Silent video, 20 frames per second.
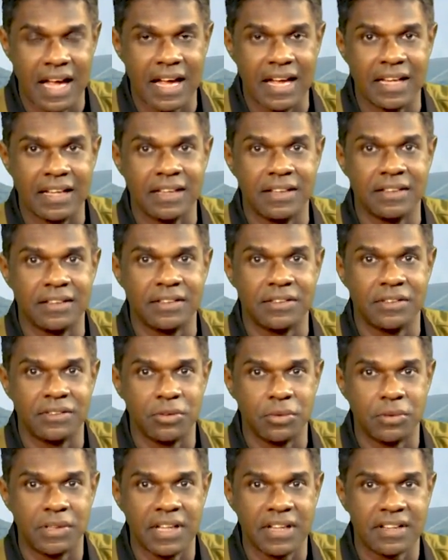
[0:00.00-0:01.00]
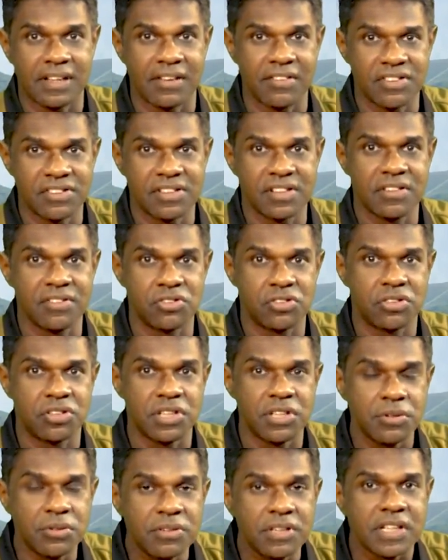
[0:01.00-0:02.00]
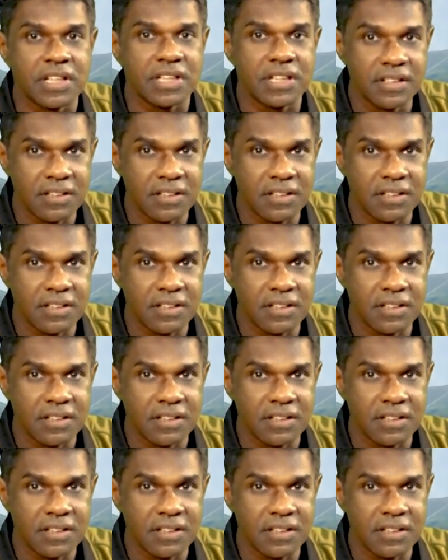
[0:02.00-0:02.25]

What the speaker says: and to get ourselves tuned